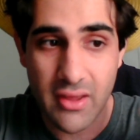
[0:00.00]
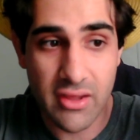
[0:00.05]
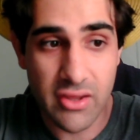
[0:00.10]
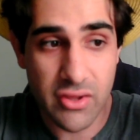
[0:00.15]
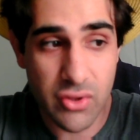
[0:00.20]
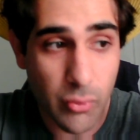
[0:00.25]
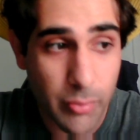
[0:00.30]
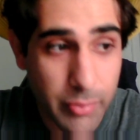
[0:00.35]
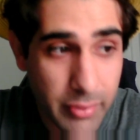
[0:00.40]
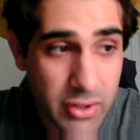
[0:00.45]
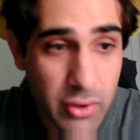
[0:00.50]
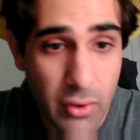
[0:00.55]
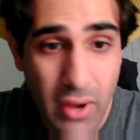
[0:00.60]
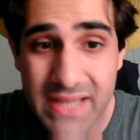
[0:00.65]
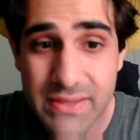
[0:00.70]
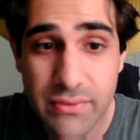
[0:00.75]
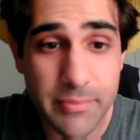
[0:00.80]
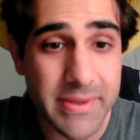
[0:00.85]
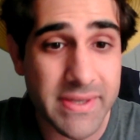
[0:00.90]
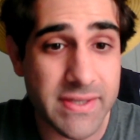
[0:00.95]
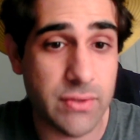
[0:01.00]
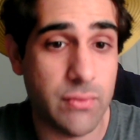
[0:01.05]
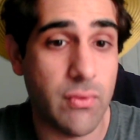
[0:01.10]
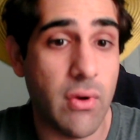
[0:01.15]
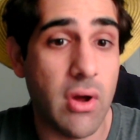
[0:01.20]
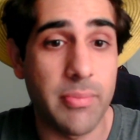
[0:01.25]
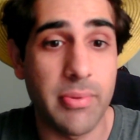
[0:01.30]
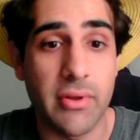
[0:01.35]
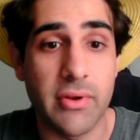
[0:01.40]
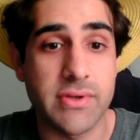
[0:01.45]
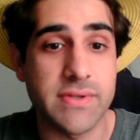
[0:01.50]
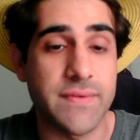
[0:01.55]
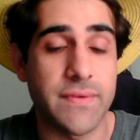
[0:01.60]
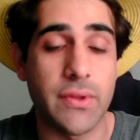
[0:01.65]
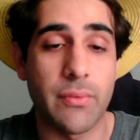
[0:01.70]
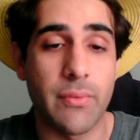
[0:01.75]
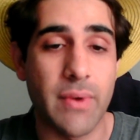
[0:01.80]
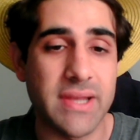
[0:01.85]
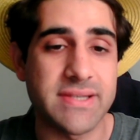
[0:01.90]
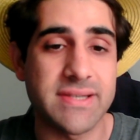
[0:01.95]
You guys will be squad players for the
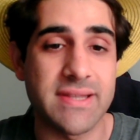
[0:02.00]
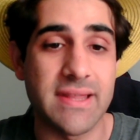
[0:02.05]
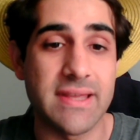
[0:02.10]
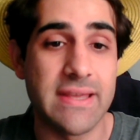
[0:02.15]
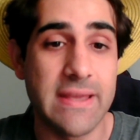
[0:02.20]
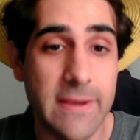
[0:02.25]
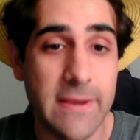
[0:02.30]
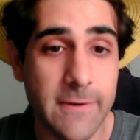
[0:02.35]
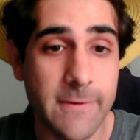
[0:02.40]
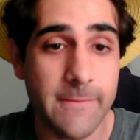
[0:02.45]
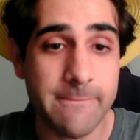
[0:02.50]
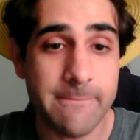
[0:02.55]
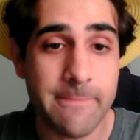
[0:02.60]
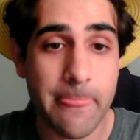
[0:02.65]
rest of the year.